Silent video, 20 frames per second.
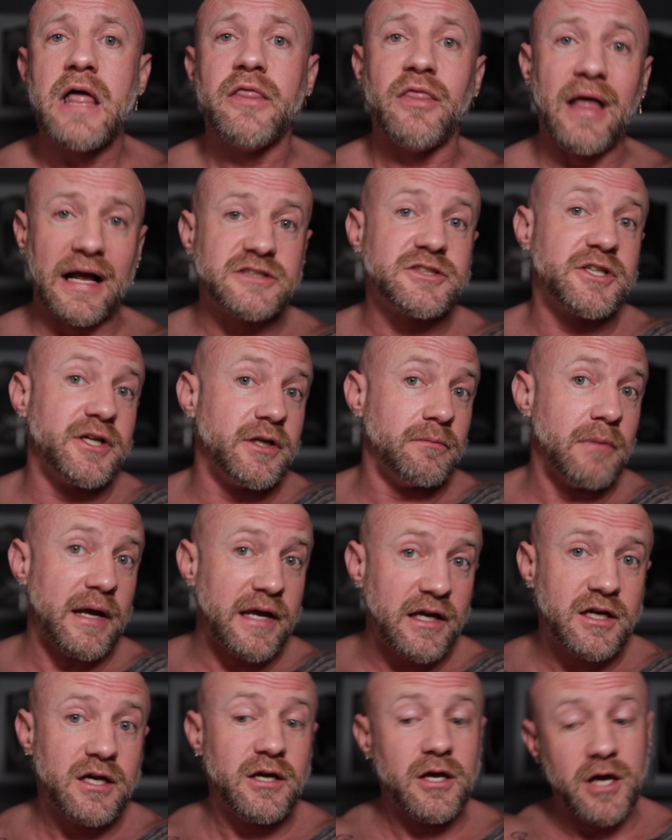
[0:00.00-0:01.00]
That's going to
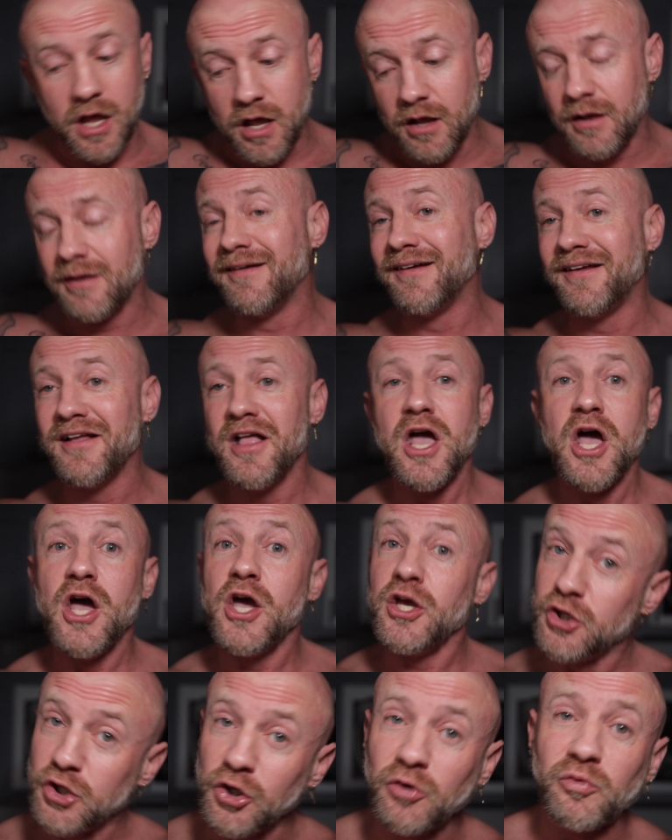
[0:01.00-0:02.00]
make,
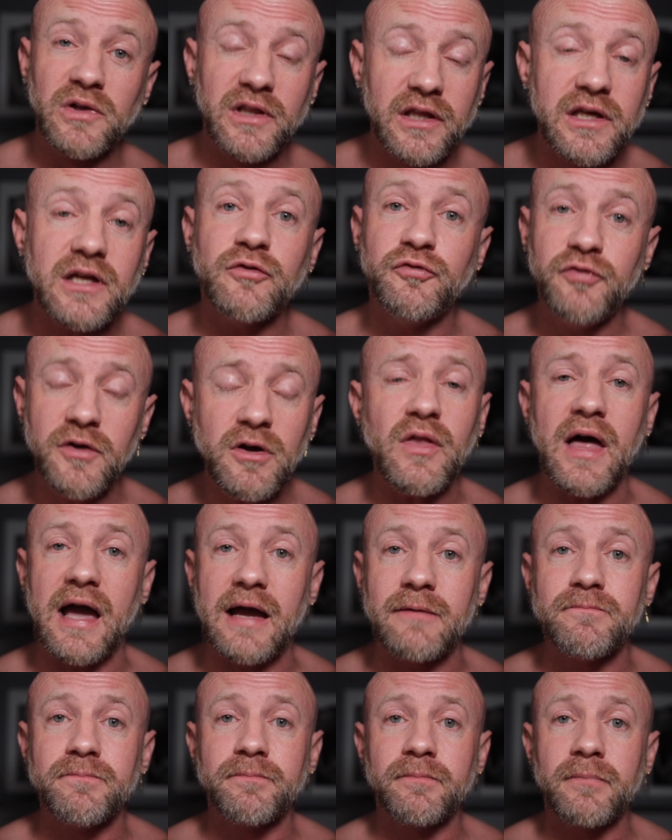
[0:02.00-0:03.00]
you're really going to feel that.